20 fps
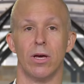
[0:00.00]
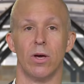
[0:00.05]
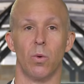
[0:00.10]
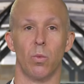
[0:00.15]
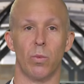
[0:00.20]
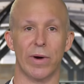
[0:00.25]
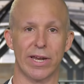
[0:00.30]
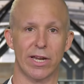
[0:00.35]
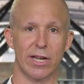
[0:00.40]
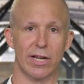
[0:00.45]

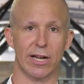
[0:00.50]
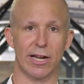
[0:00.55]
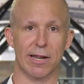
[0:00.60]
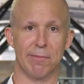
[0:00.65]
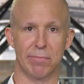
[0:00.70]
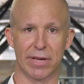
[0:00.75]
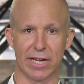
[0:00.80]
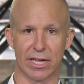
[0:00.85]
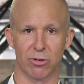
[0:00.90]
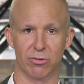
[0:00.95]
When in an
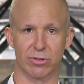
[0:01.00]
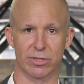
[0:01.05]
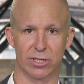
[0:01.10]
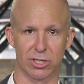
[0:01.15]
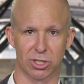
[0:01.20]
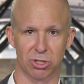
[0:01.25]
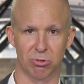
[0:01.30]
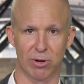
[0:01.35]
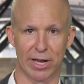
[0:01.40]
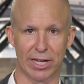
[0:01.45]
ambiguous
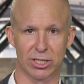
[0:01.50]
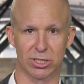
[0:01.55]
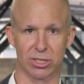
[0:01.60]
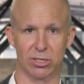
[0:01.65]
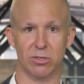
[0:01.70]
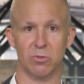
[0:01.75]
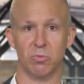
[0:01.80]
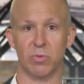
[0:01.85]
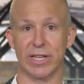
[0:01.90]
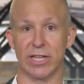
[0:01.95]

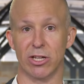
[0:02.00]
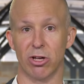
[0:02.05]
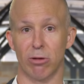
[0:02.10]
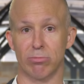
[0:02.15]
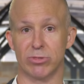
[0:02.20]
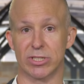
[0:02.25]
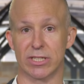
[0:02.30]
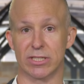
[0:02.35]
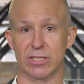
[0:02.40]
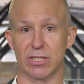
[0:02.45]
situation, where the
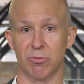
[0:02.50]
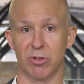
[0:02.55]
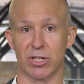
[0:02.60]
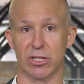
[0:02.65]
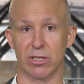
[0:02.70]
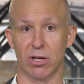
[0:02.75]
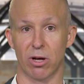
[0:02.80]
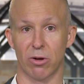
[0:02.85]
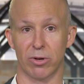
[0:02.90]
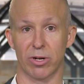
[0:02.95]
object someone
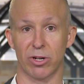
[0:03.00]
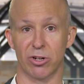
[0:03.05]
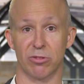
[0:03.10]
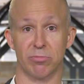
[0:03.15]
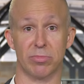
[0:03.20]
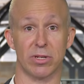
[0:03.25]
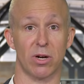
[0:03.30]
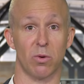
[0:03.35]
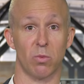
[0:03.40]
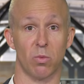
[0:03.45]
is holding could
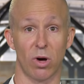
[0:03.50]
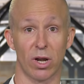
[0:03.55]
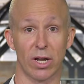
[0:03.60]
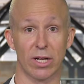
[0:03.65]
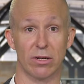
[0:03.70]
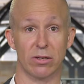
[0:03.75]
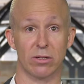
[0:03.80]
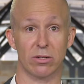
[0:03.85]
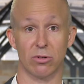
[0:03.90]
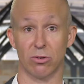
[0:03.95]
be a
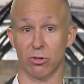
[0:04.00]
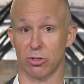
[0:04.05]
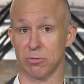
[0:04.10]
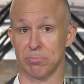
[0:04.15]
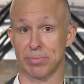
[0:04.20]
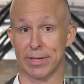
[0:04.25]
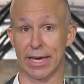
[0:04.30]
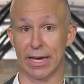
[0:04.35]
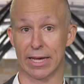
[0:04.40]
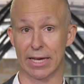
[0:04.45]
wallet or it could
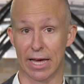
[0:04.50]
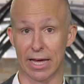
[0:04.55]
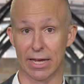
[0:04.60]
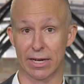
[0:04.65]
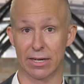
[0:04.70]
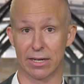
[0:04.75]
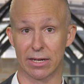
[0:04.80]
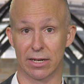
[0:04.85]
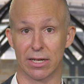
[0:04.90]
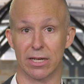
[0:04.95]
be a
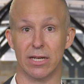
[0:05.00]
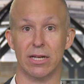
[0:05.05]
gun,